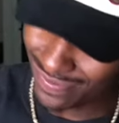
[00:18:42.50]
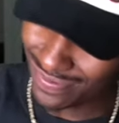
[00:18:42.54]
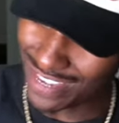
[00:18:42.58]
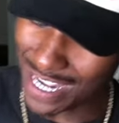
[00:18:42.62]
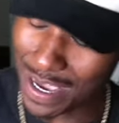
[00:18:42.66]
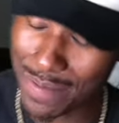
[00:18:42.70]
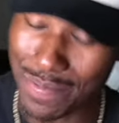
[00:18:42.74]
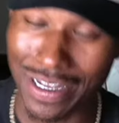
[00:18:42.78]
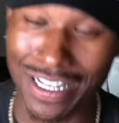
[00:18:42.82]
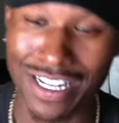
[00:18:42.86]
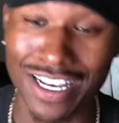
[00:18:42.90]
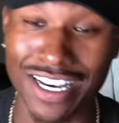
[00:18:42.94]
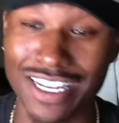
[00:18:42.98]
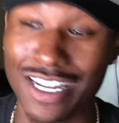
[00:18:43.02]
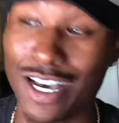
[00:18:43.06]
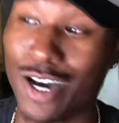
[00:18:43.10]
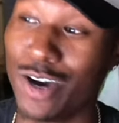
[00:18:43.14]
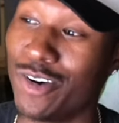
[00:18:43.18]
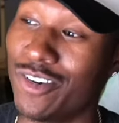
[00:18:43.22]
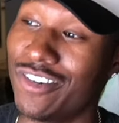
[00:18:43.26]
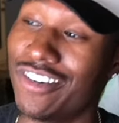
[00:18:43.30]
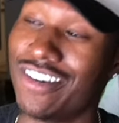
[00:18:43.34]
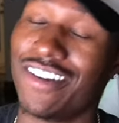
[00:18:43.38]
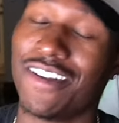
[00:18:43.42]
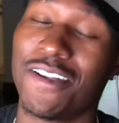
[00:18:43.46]
But look
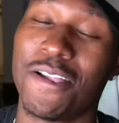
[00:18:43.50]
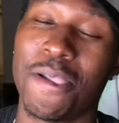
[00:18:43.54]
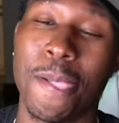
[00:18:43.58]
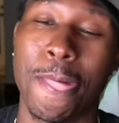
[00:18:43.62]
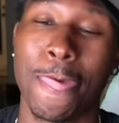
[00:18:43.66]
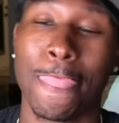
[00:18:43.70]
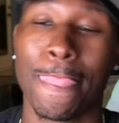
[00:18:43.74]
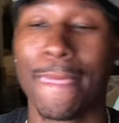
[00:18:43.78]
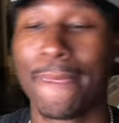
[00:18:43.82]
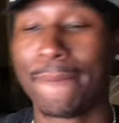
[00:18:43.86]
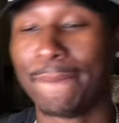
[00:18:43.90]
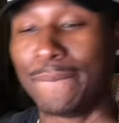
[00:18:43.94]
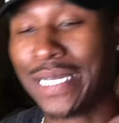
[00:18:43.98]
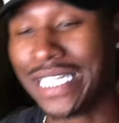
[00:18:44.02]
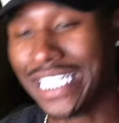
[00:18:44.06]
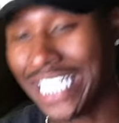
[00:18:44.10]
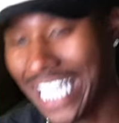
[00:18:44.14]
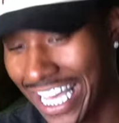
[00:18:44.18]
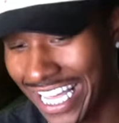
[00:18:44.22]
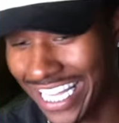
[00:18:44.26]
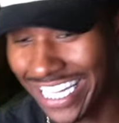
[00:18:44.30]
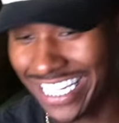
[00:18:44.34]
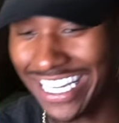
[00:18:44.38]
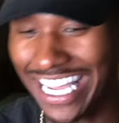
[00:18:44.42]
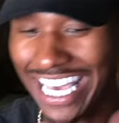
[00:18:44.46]
though,
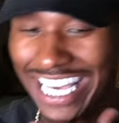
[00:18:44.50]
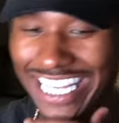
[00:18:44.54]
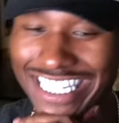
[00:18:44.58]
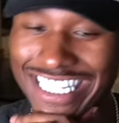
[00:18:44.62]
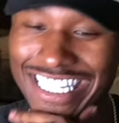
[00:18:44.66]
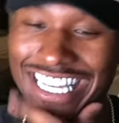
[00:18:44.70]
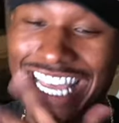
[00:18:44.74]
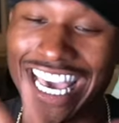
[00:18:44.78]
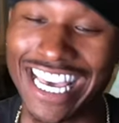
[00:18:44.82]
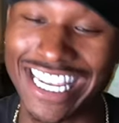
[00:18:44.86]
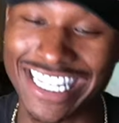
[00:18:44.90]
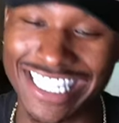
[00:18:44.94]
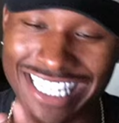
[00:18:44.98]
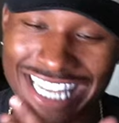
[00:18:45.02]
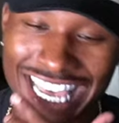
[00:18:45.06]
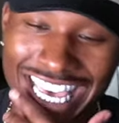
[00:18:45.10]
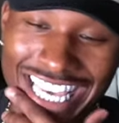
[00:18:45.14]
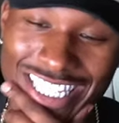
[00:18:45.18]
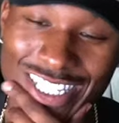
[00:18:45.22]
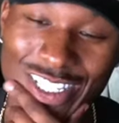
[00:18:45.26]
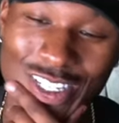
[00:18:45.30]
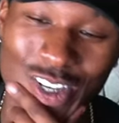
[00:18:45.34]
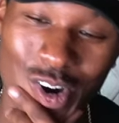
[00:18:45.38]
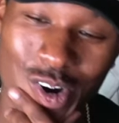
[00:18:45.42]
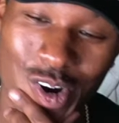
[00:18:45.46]
that's
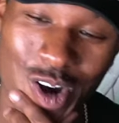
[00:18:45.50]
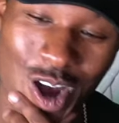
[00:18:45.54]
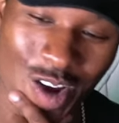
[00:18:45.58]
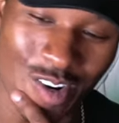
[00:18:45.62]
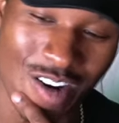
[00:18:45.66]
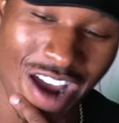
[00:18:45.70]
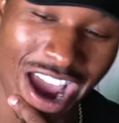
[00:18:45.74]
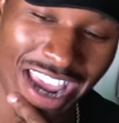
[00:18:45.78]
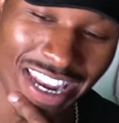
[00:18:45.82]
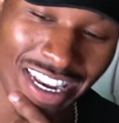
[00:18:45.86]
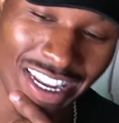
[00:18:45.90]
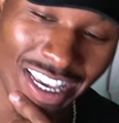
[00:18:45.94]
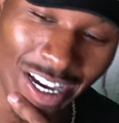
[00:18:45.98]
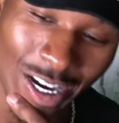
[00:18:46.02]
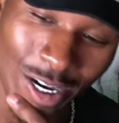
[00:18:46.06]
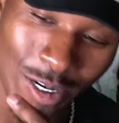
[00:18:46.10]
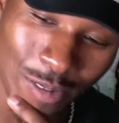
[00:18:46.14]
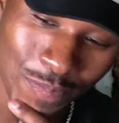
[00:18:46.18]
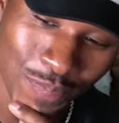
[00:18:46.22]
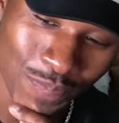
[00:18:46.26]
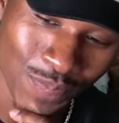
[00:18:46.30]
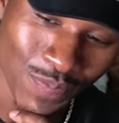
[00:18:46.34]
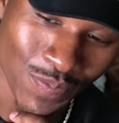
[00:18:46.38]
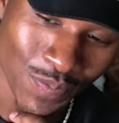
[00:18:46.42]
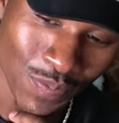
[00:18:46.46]
that story right there.
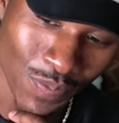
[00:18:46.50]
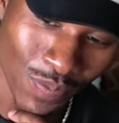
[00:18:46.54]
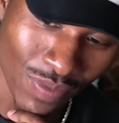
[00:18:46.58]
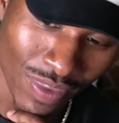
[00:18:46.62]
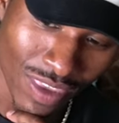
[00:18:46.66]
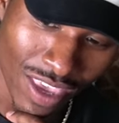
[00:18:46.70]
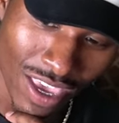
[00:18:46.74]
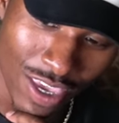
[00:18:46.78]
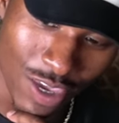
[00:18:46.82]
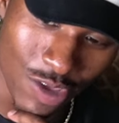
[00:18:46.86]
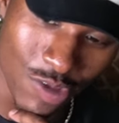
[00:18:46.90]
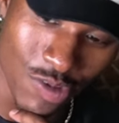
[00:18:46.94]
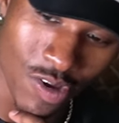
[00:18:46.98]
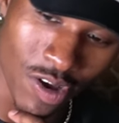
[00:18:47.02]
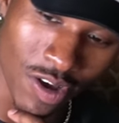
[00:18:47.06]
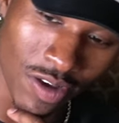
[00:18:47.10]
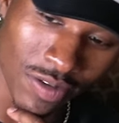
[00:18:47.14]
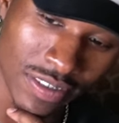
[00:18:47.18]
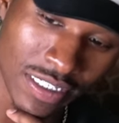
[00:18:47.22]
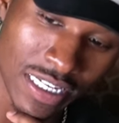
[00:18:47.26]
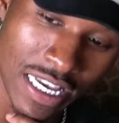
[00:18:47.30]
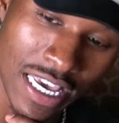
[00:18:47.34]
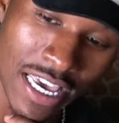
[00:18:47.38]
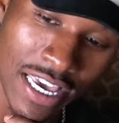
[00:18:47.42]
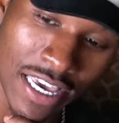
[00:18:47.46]
You know what I'm
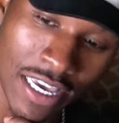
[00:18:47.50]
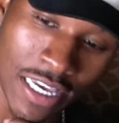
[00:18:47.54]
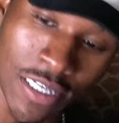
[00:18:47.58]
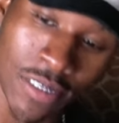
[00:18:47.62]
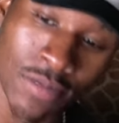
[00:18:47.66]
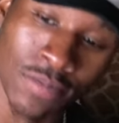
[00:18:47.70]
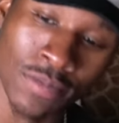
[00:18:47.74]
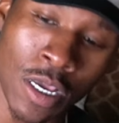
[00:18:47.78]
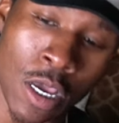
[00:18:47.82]
saying?